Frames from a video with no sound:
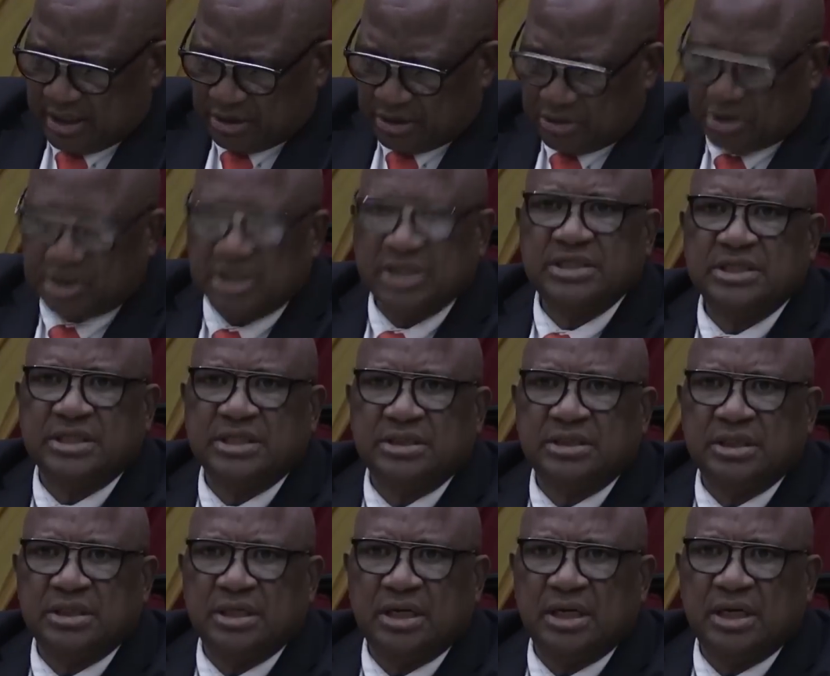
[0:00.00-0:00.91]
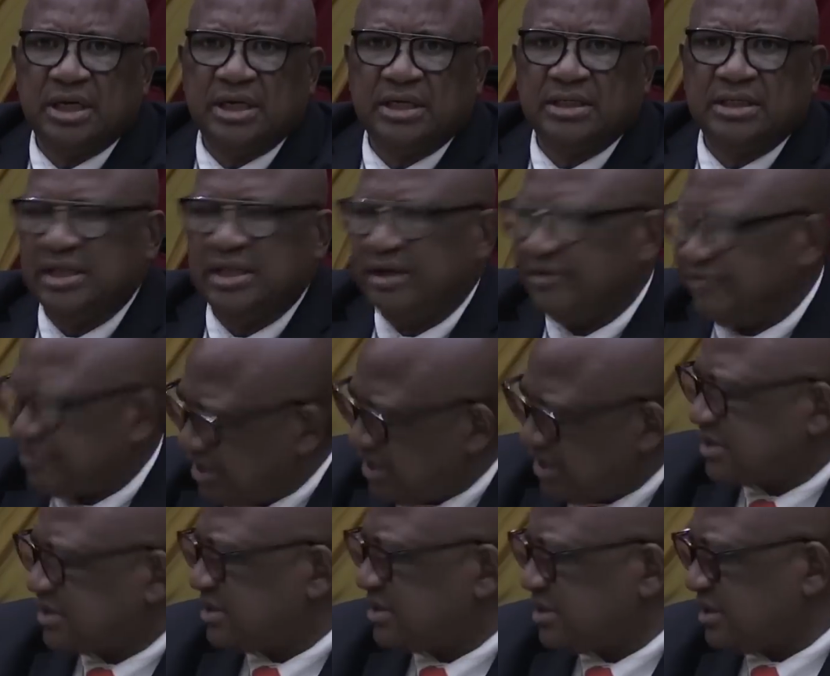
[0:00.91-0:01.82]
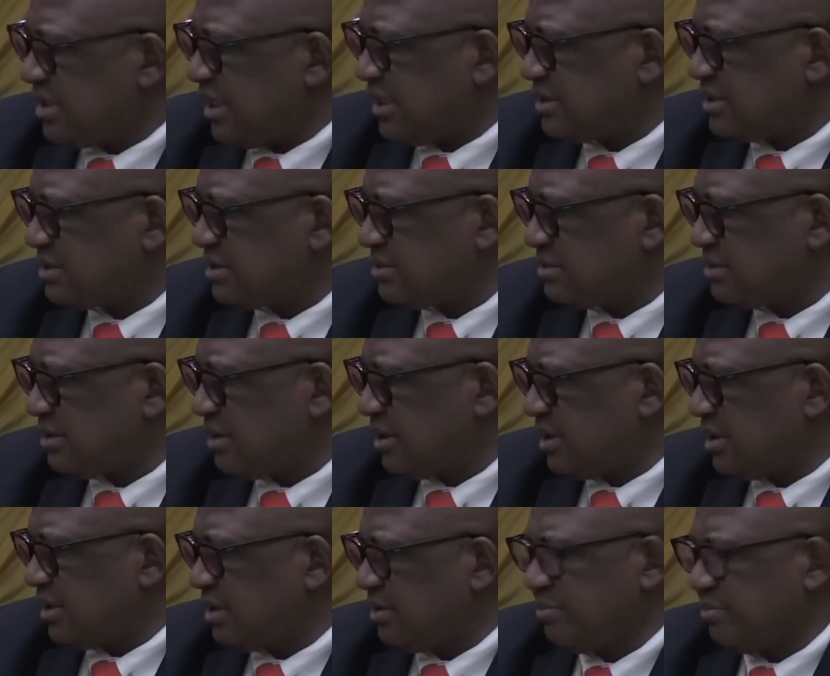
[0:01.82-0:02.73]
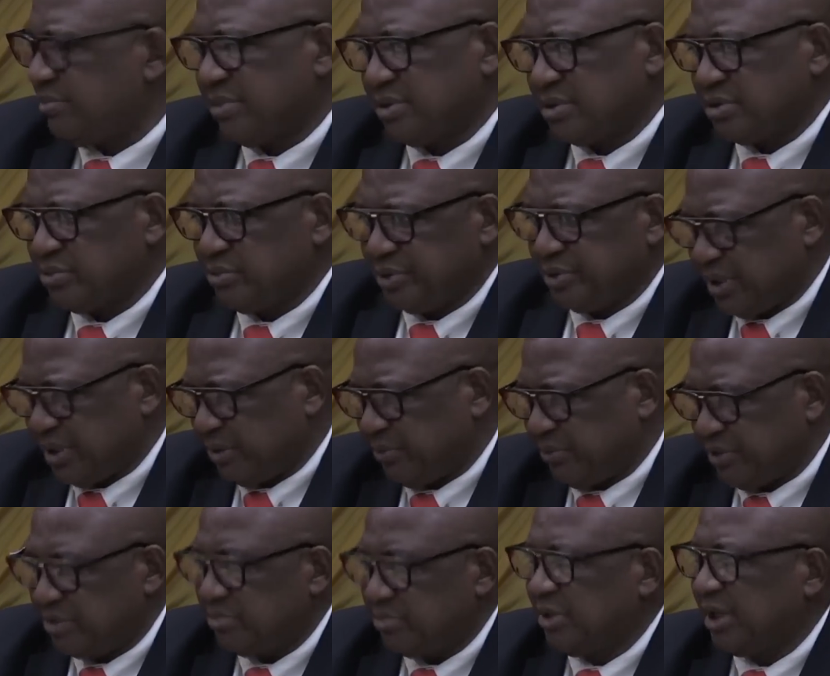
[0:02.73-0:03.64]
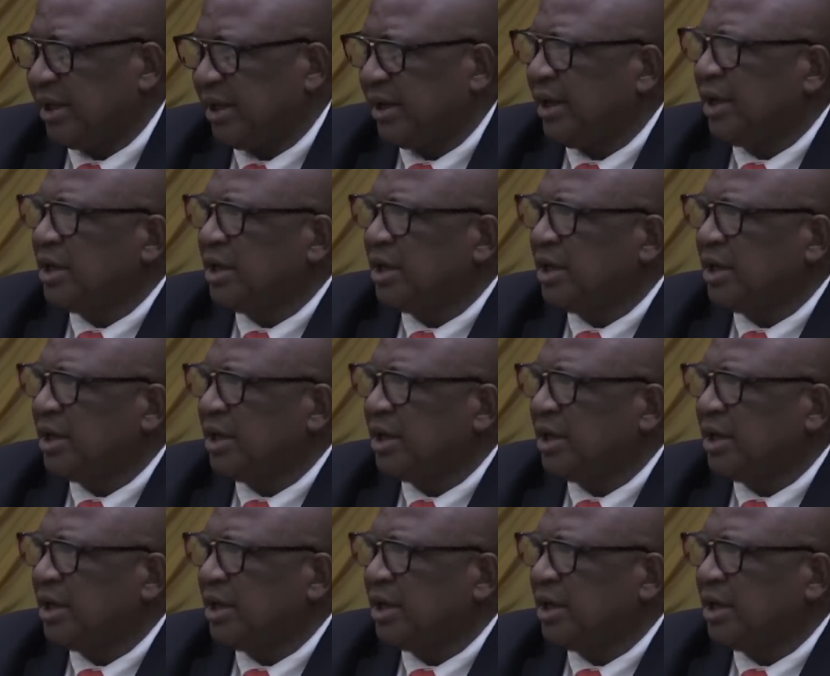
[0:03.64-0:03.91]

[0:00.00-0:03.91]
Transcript: donated, and they've raised that with me.